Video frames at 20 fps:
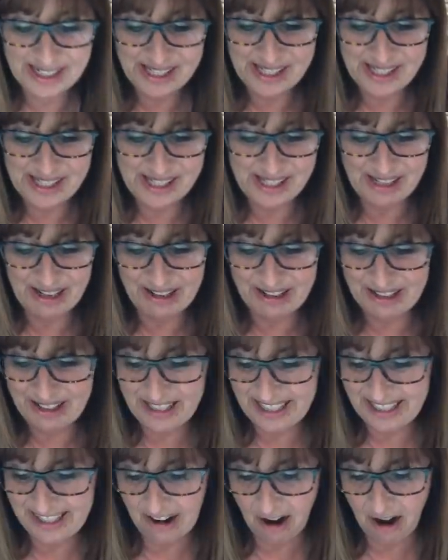that is
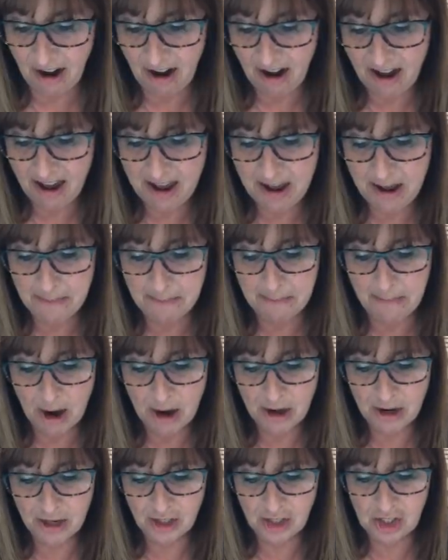starting on
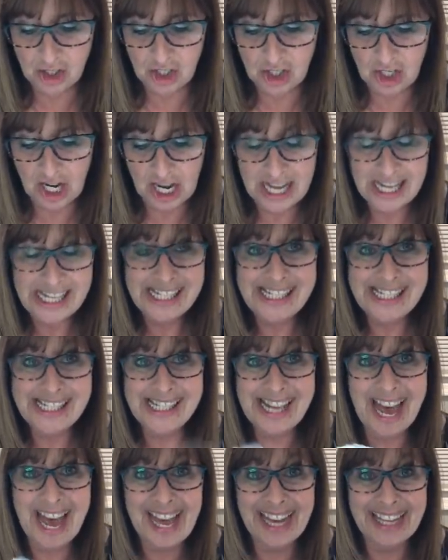March
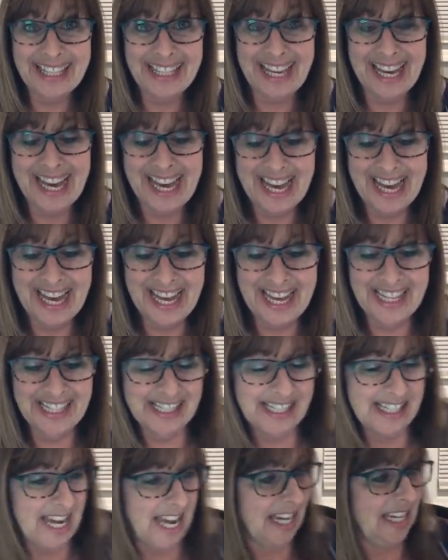
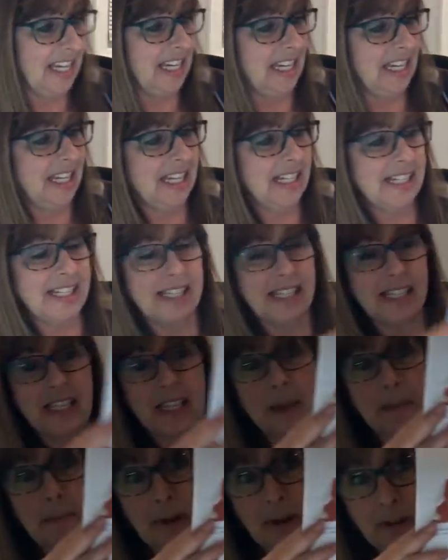2nd, and it is
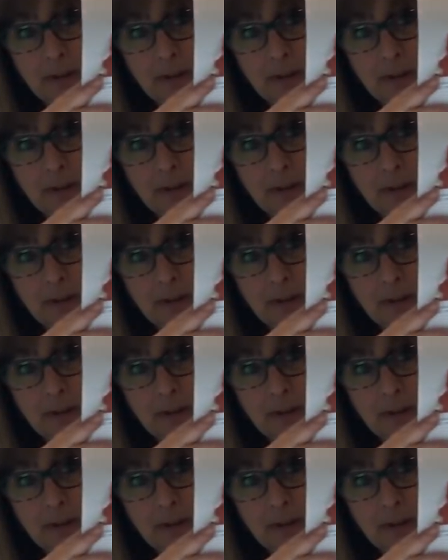the